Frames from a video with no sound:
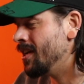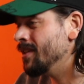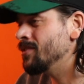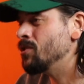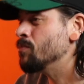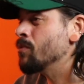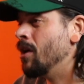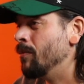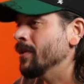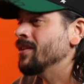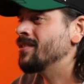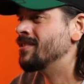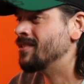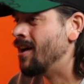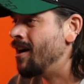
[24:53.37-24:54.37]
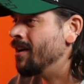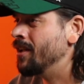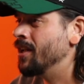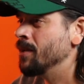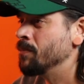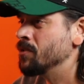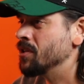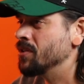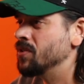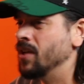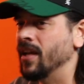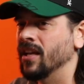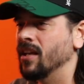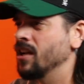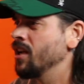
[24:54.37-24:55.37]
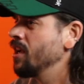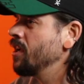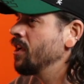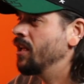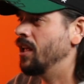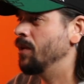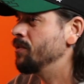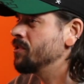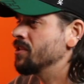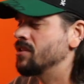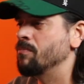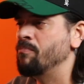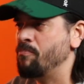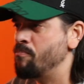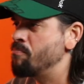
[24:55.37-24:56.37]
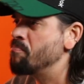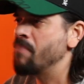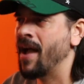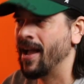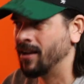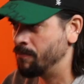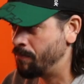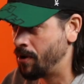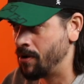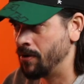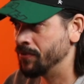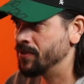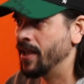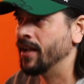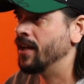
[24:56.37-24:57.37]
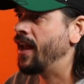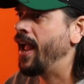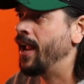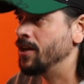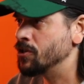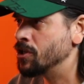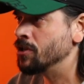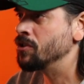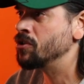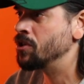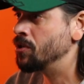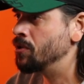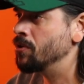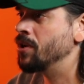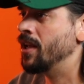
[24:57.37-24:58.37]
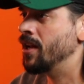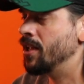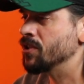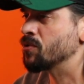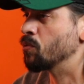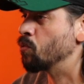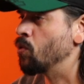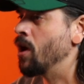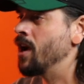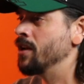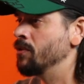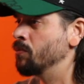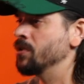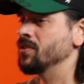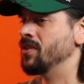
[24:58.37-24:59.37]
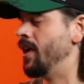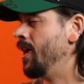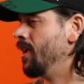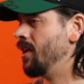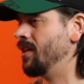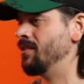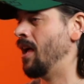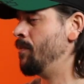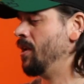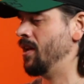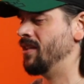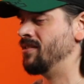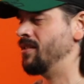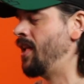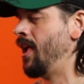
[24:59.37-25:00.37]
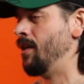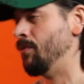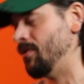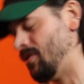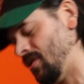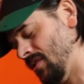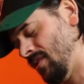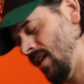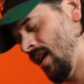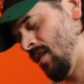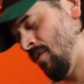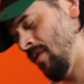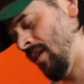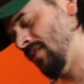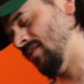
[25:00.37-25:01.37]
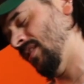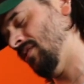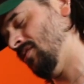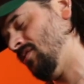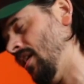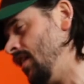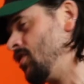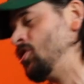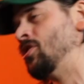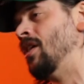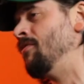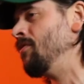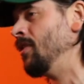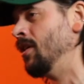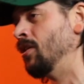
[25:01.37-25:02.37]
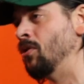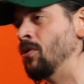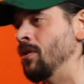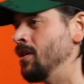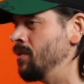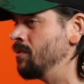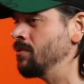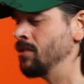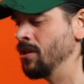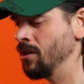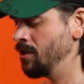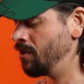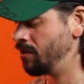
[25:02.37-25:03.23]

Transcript: kids you probably saw him just like he was just a bag of bones like an ancient dude and his yeah. run was like his, i mean his gait was just like this he's like shuffling going